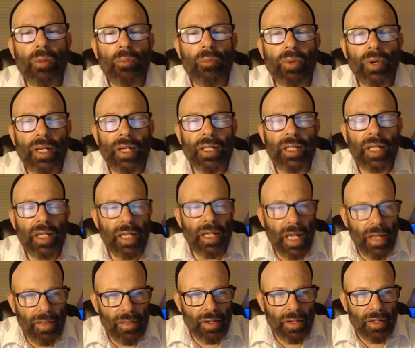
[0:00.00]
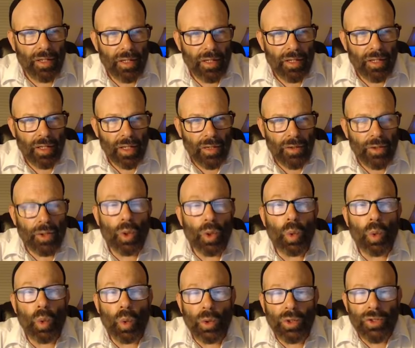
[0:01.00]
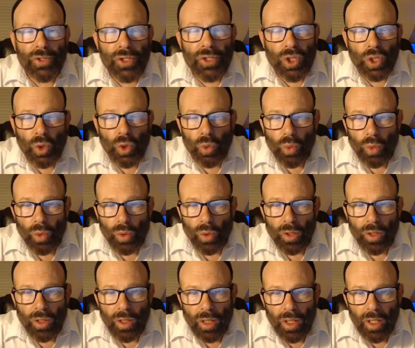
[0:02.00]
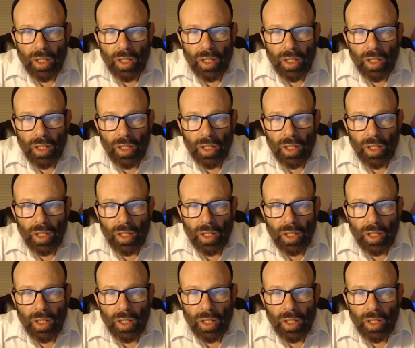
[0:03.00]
bring together the old school.